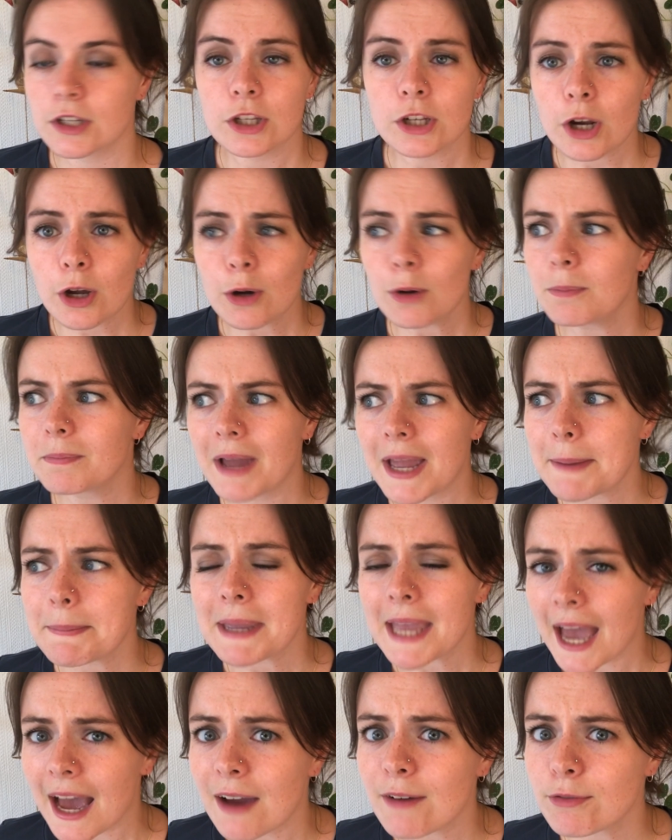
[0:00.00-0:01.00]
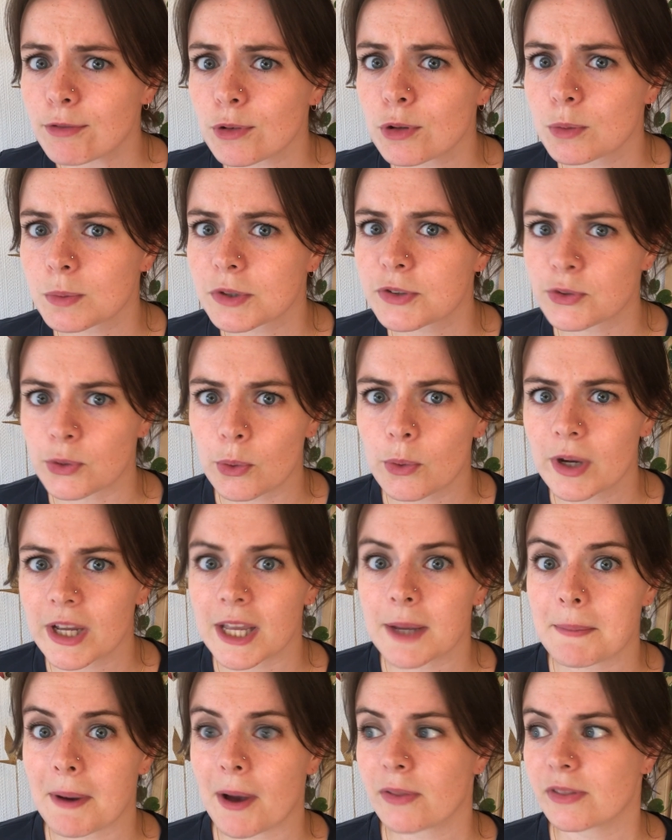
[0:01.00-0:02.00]
You know, maybe Avril was
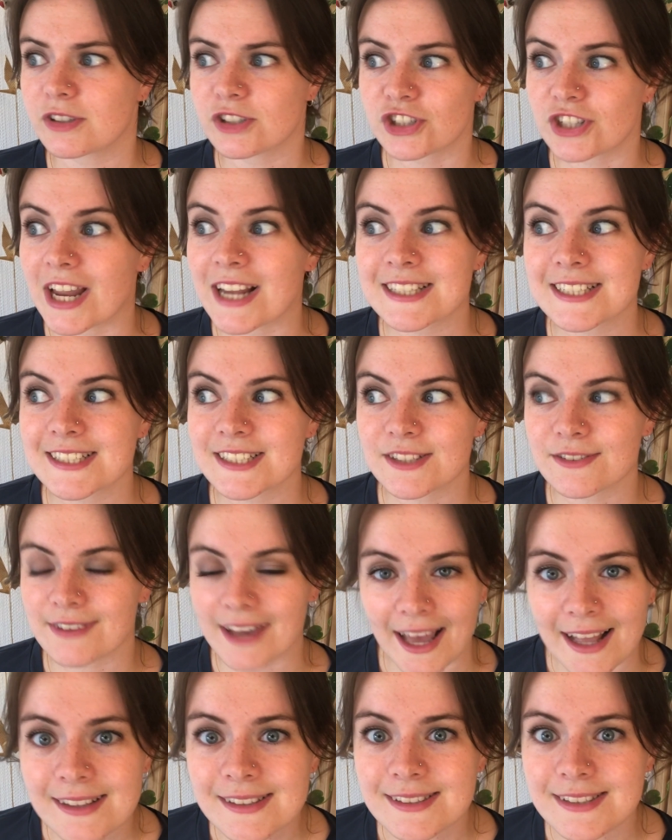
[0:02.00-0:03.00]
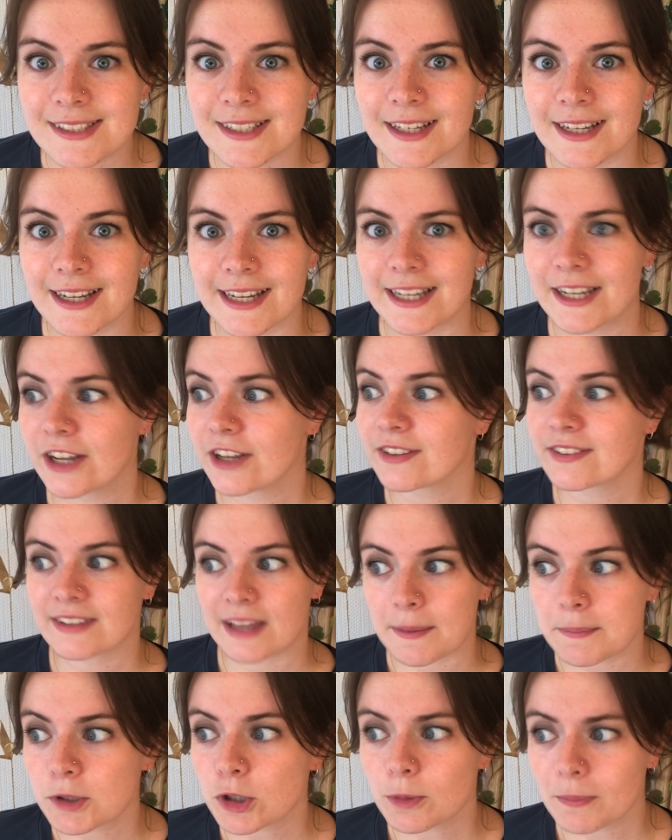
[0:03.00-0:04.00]
talking about the genetics of cancer in her
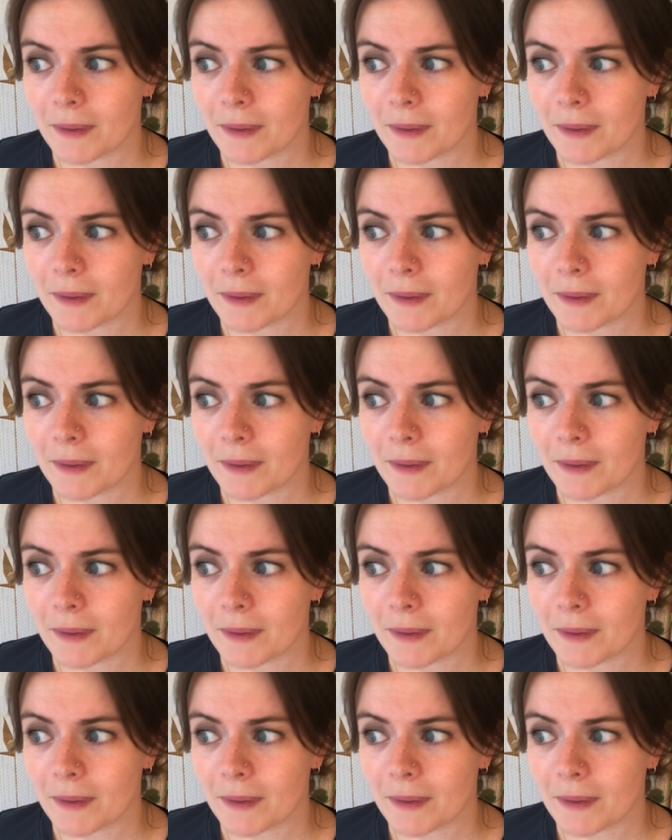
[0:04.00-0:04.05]
seminal